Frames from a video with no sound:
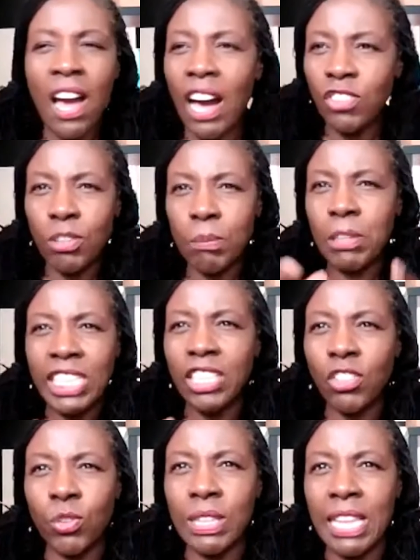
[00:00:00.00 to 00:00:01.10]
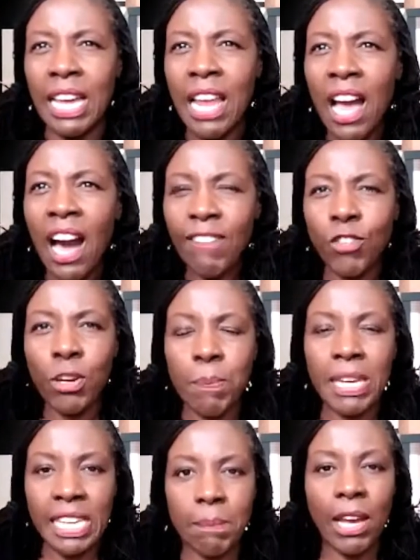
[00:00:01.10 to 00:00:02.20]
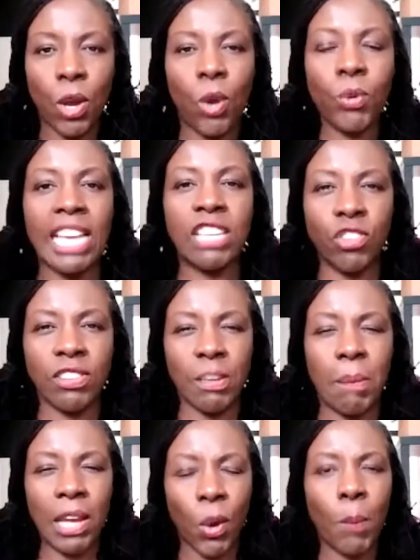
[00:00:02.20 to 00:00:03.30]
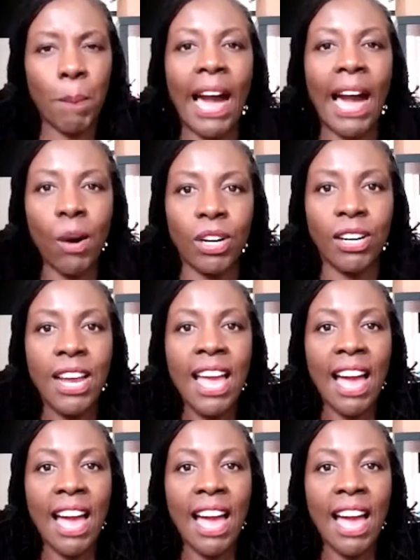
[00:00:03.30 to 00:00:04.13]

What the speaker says: I shouldn't be here doing that. I've got to be in my own agency, in my own power.